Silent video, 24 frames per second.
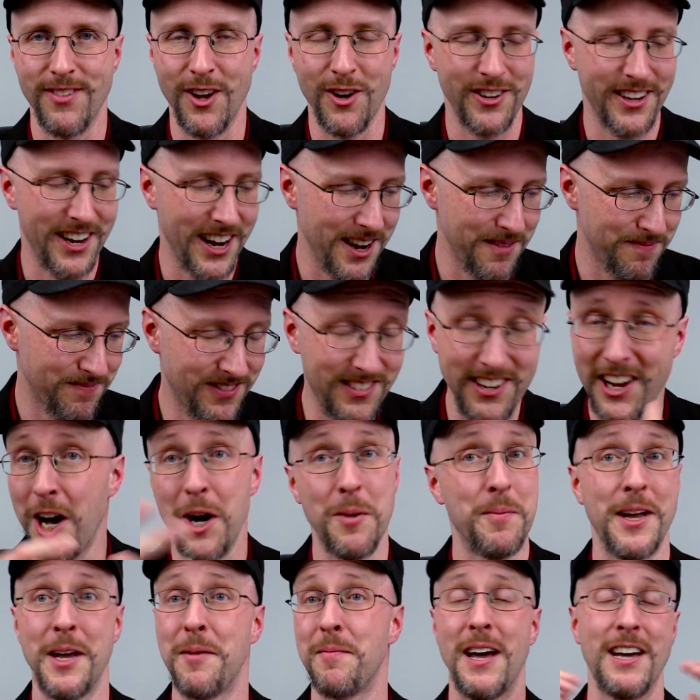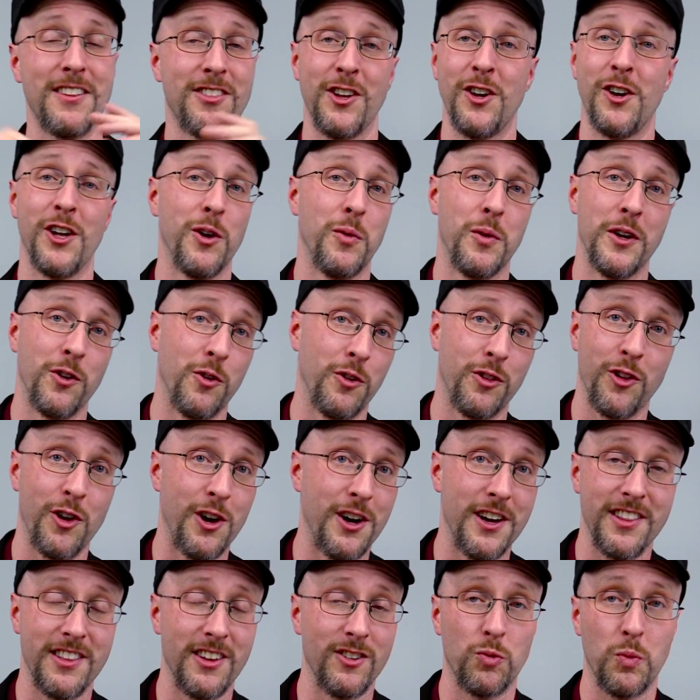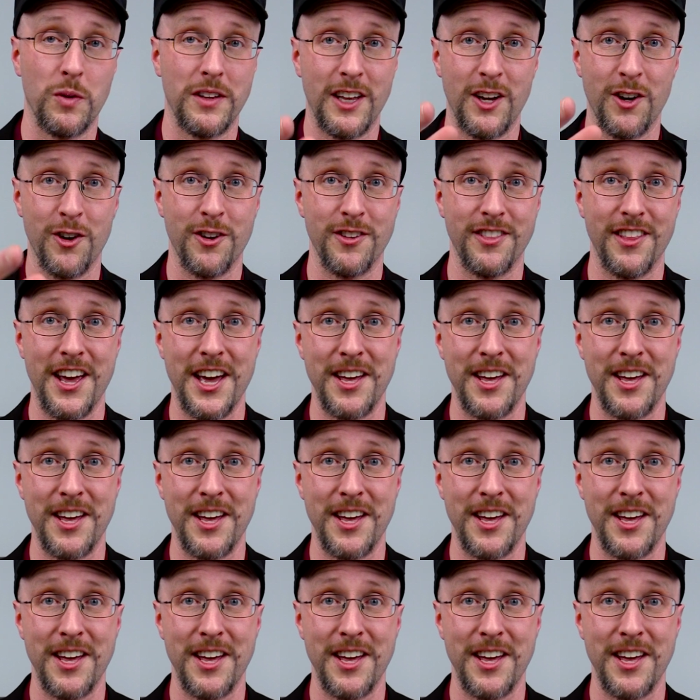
Okay, tell me I'm not the only one who thought of this when they heard